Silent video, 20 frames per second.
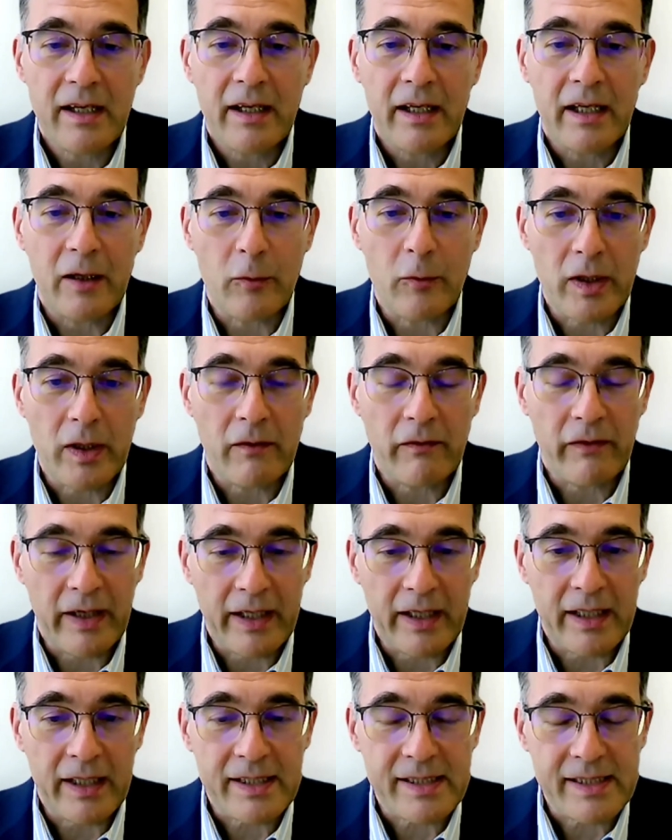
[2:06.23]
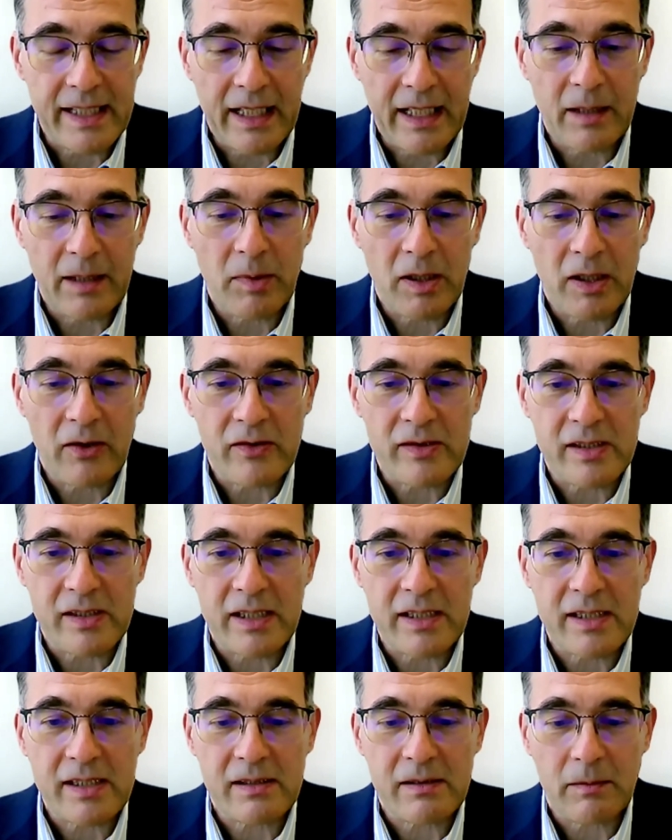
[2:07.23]
And we are very excited because
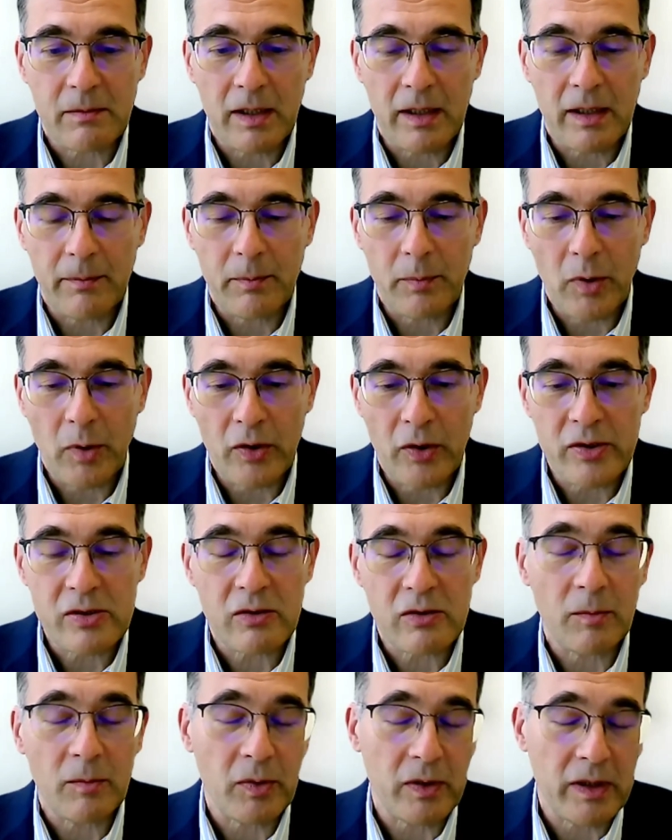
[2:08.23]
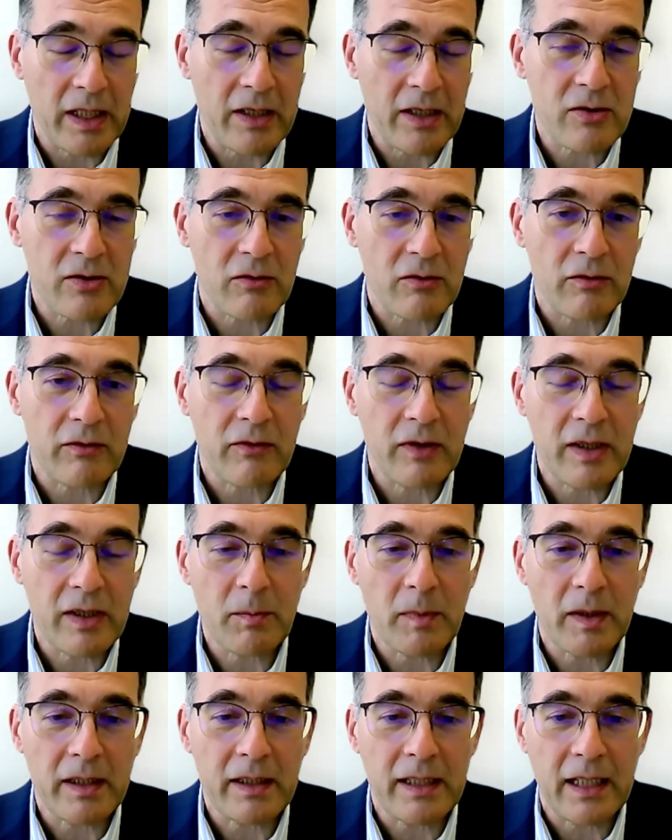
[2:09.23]
this points to a potential
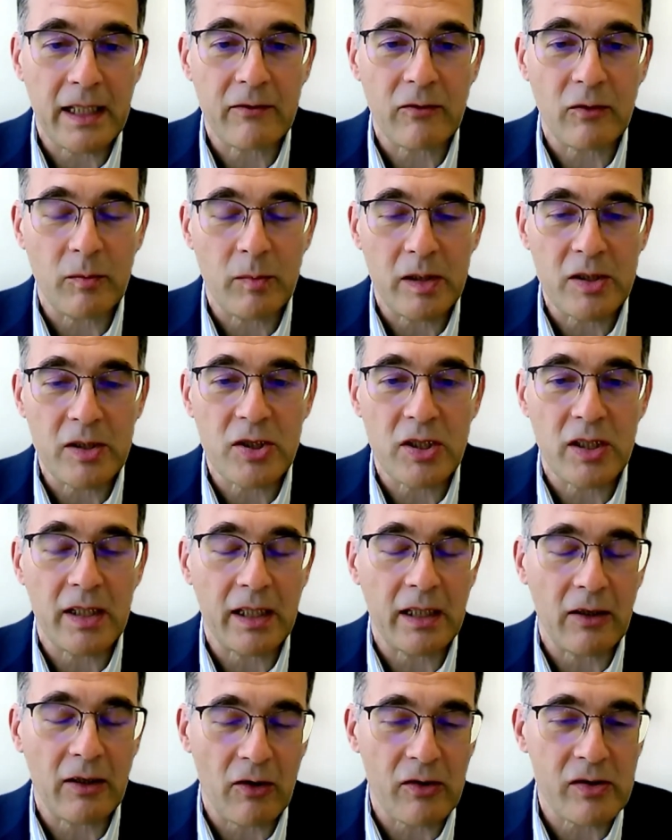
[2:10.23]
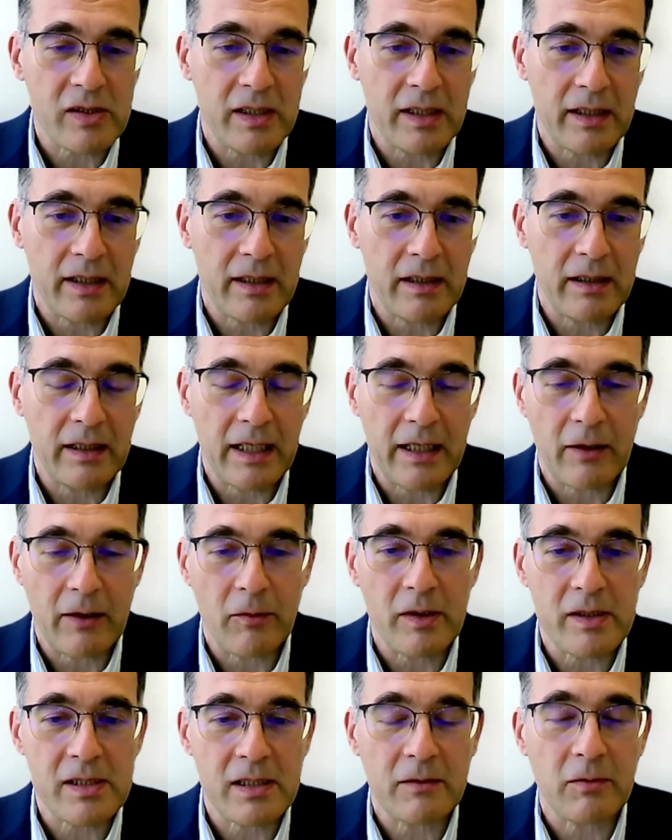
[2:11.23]
treatment that will be gene agnostic. In other
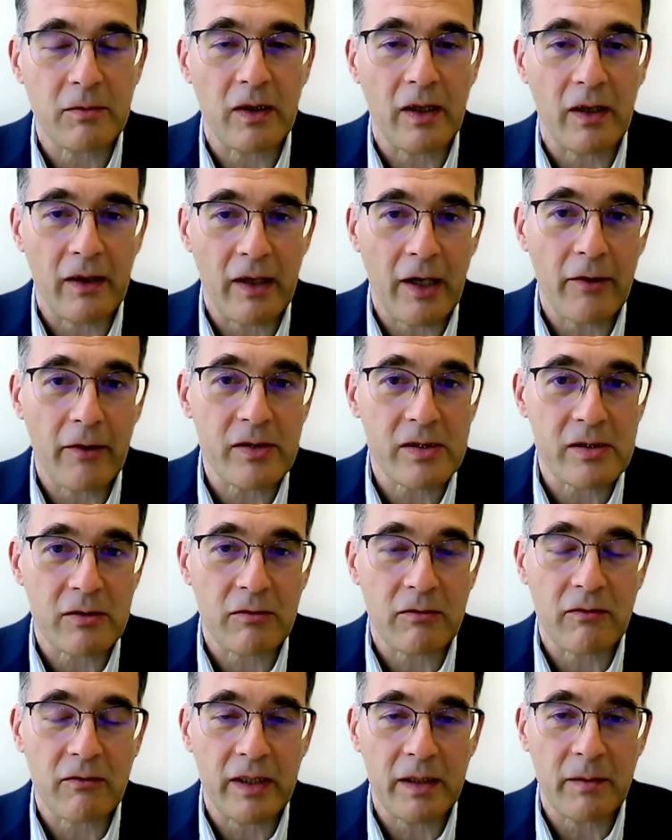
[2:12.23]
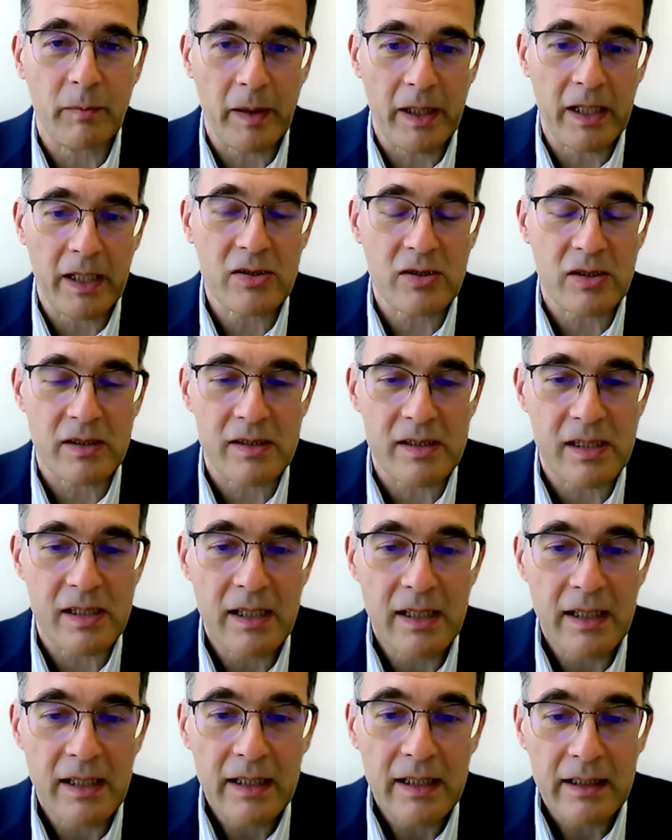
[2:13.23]
words, it will allow us to treat patients
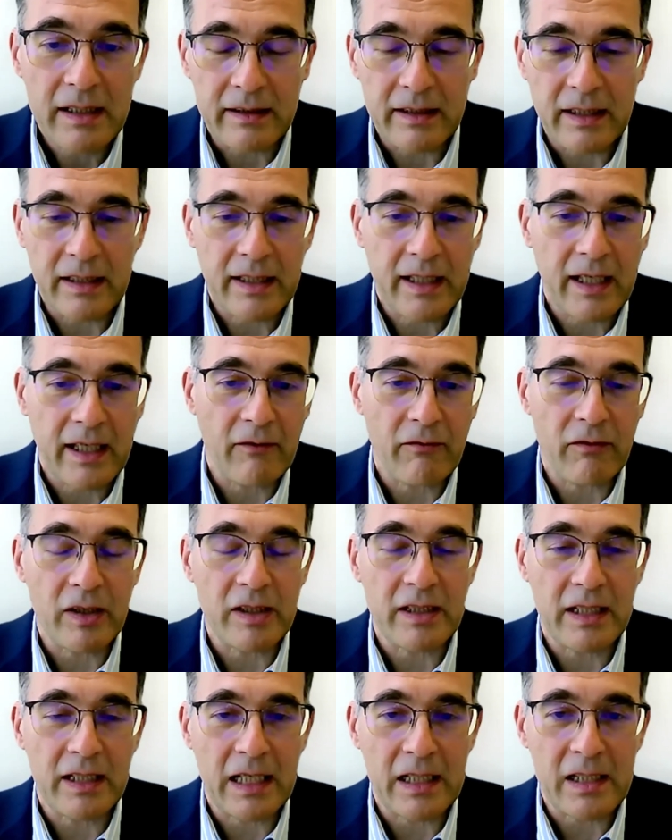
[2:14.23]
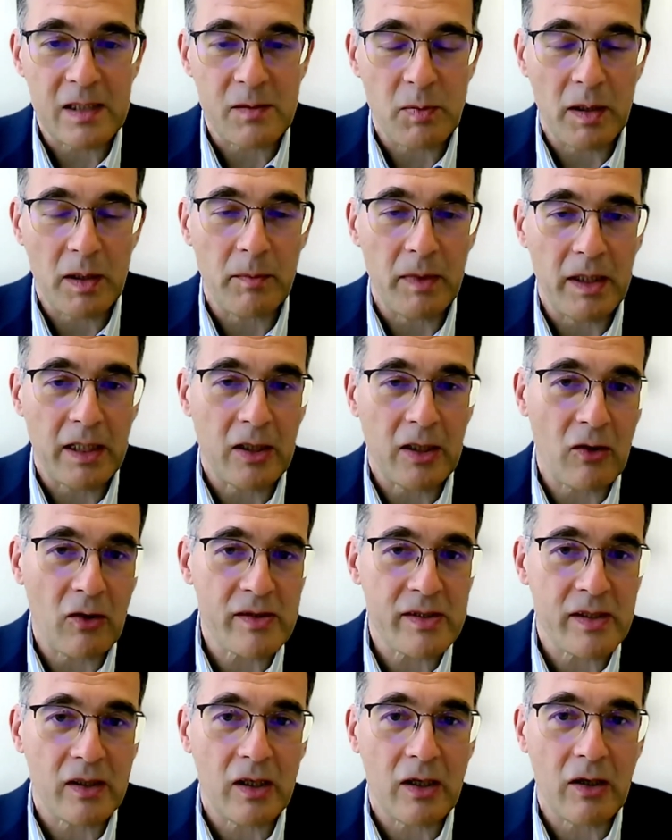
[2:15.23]
that have retinitis
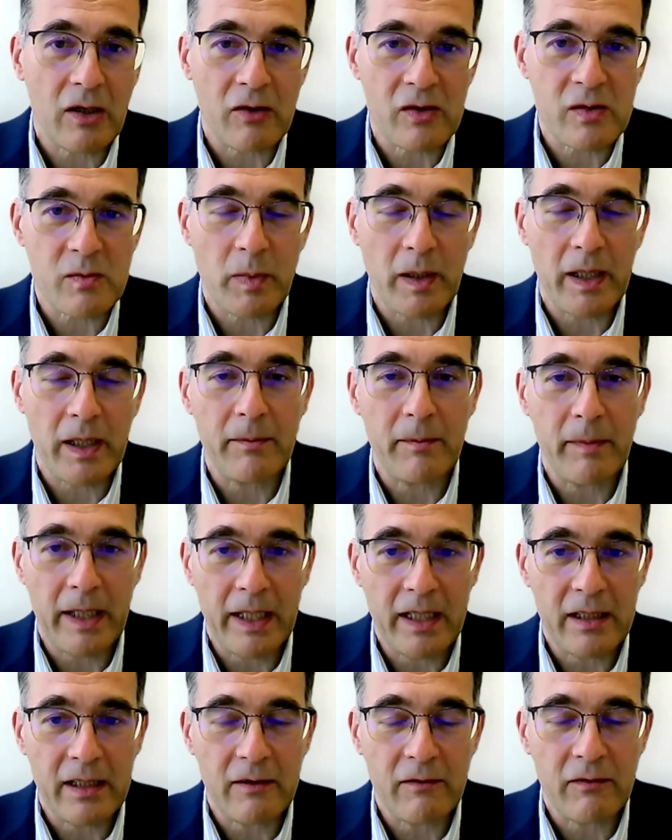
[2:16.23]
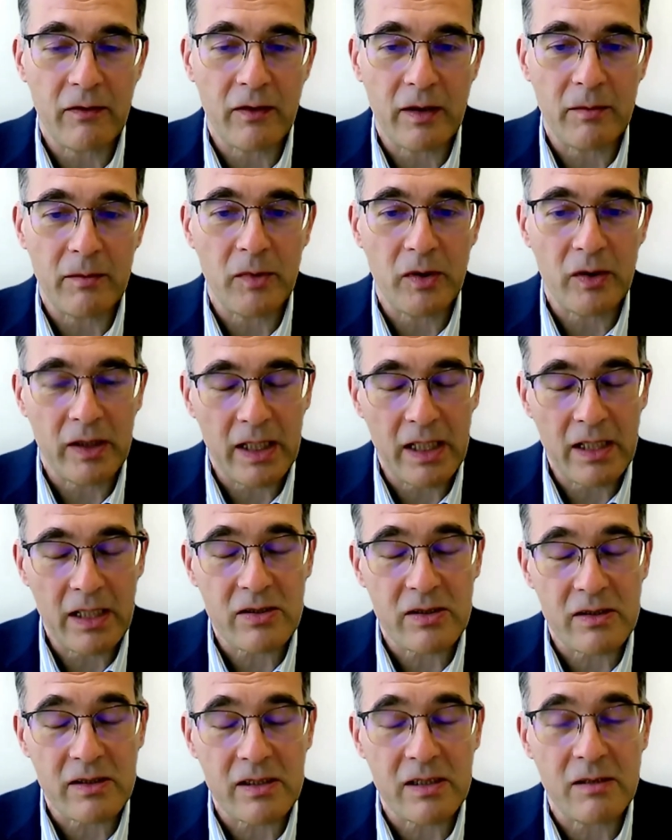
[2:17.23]
pigmentosa caused by many different
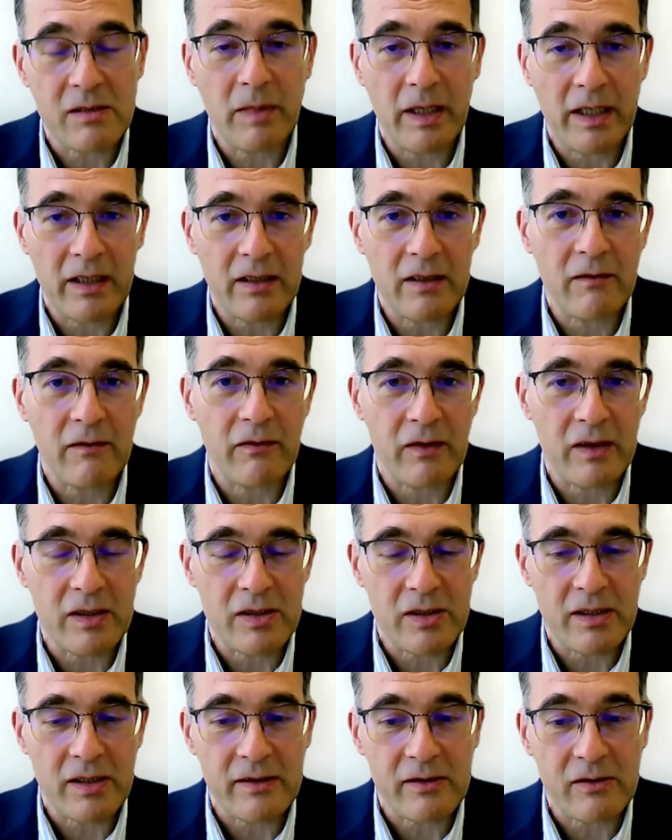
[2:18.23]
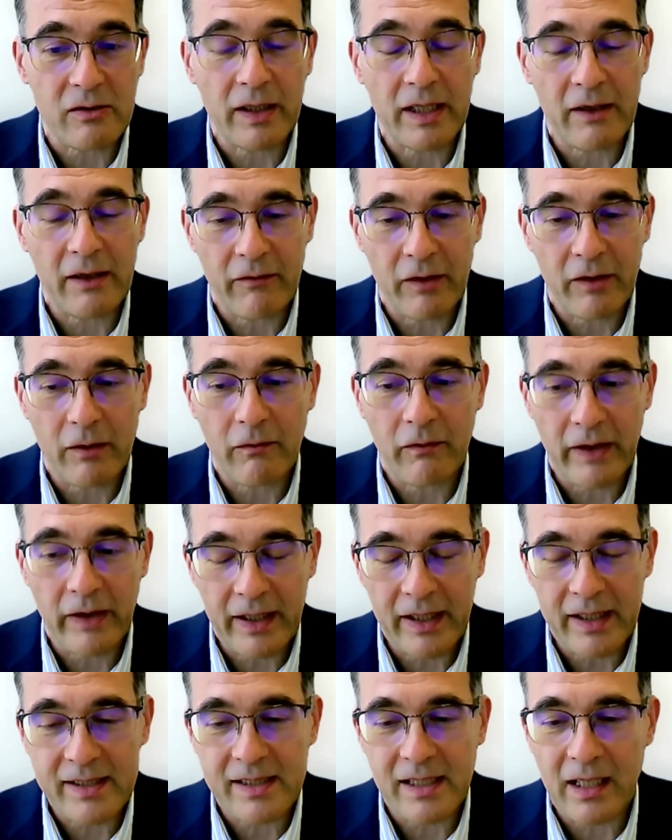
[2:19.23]
mutations in many different genes. So again, we are
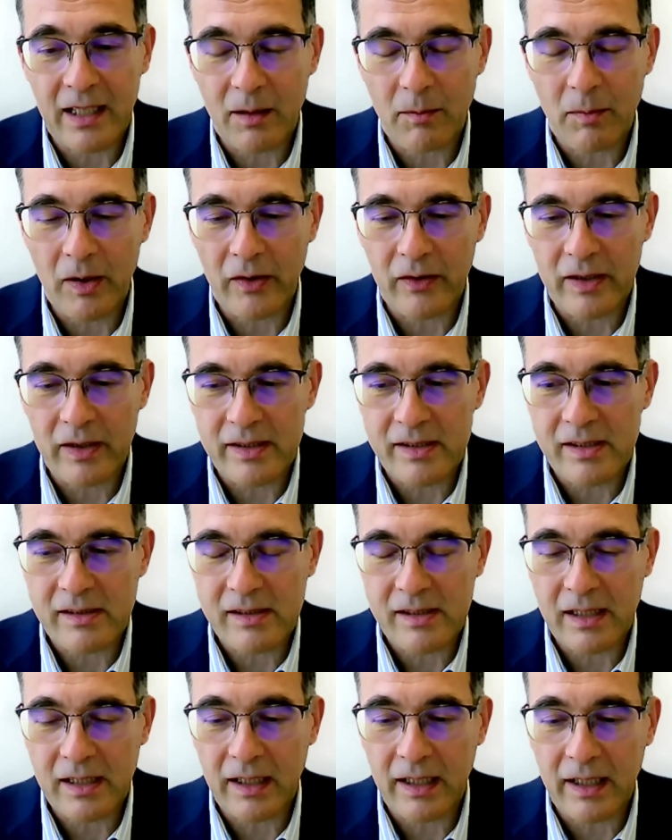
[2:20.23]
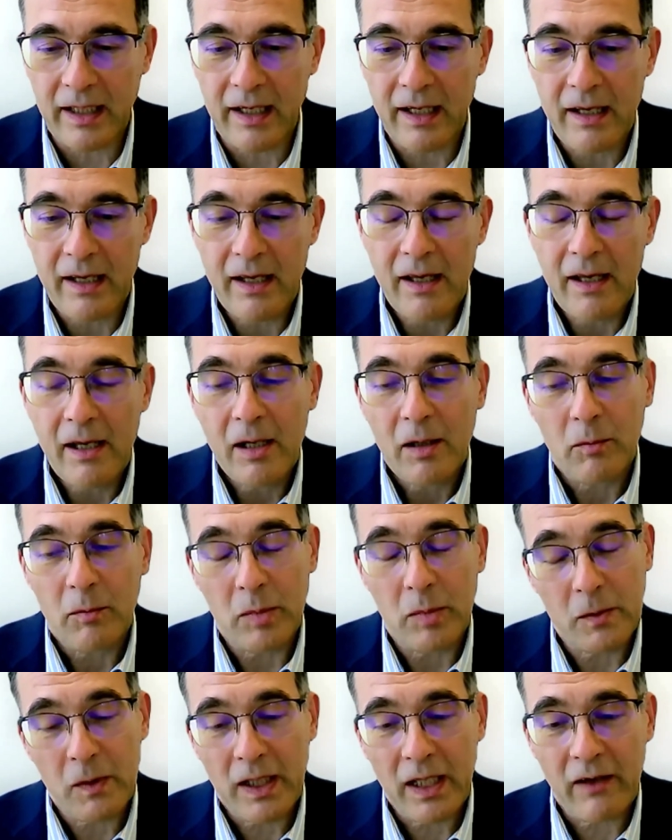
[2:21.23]
very excited about this study,
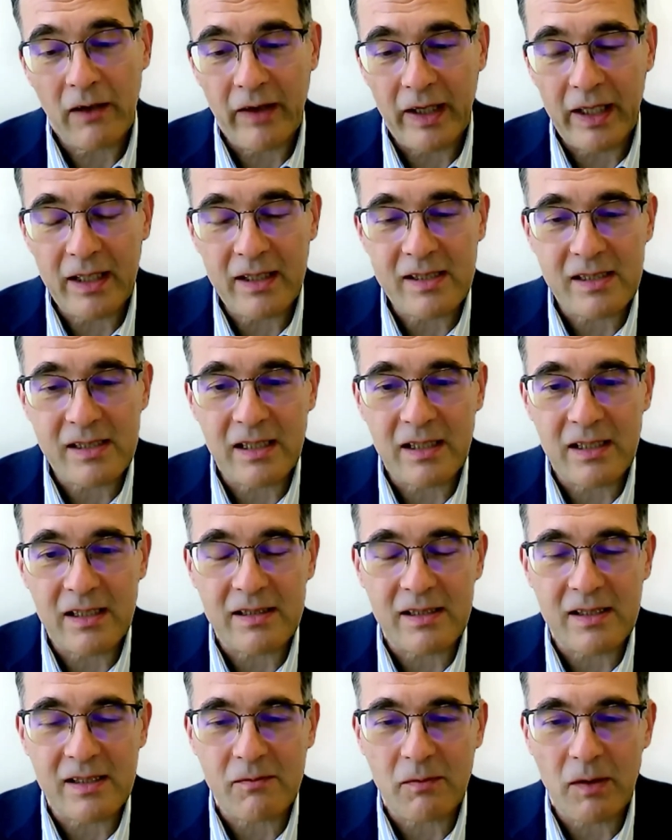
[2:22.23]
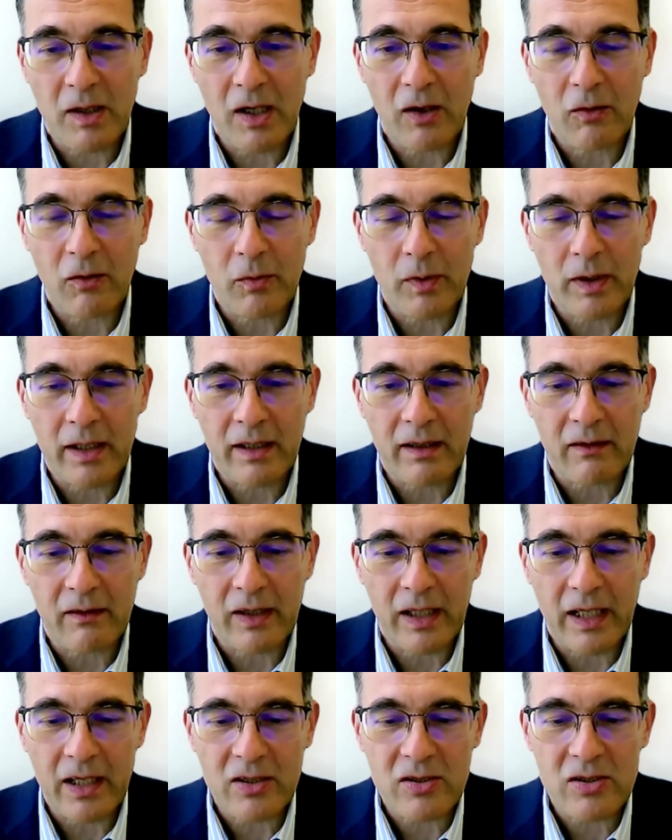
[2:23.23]
but we have other studies as well. We are
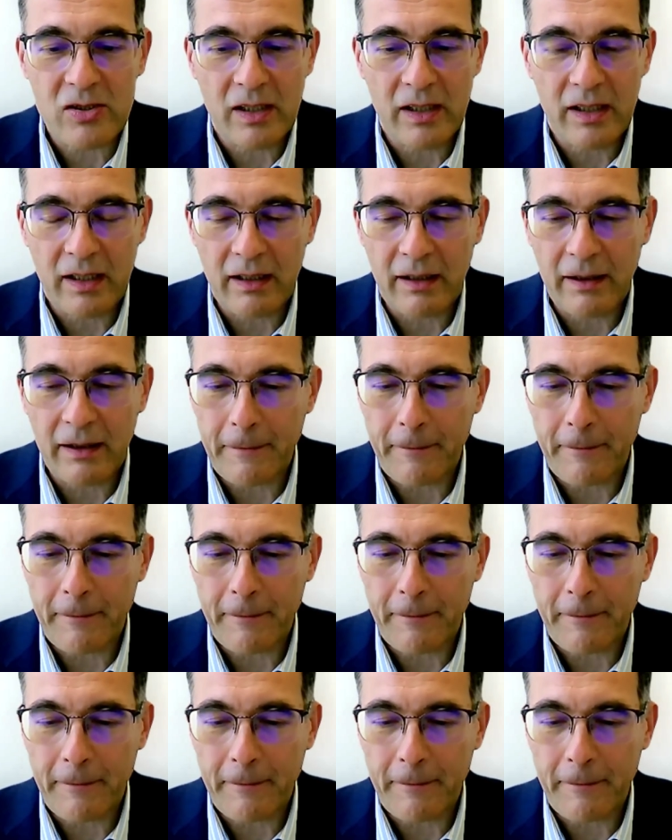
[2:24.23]
largely,